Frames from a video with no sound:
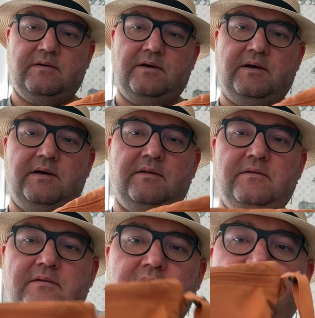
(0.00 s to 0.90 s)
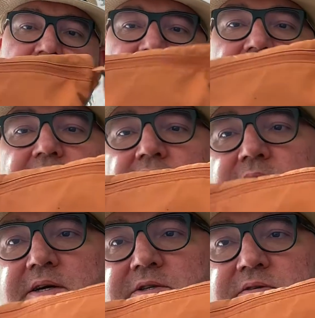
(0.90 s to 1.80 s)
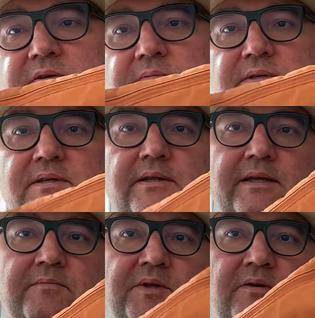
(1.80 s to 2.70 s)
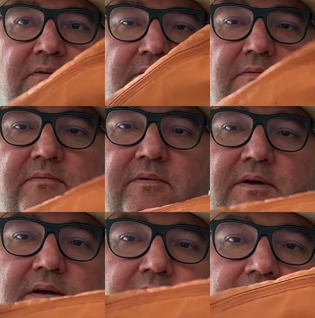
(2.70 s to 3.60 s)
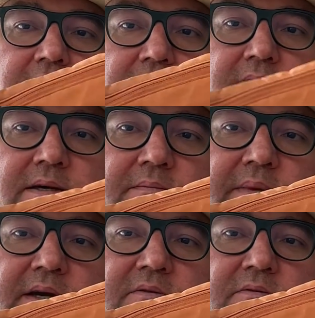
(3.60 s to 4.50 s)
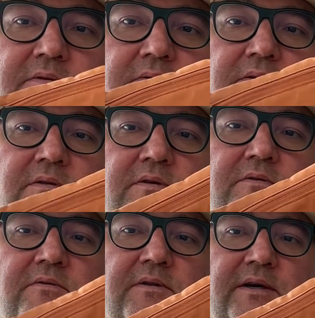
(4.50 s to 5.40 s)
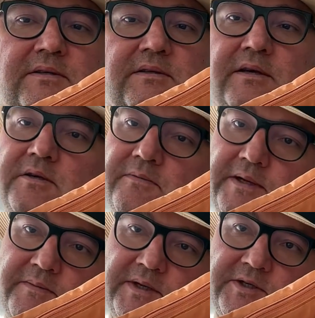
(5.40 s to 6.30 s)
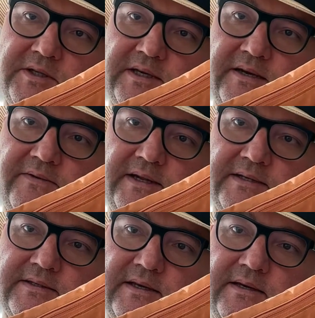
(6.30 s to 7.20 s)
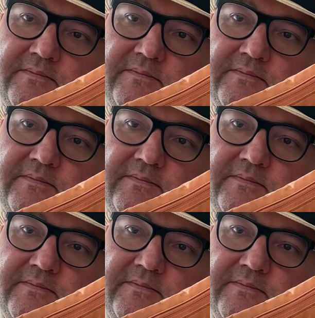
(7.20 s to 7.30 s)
And if you have any questions, obviously let me know, and I'll come back to you in the due days. Thank you very much and have a nice day.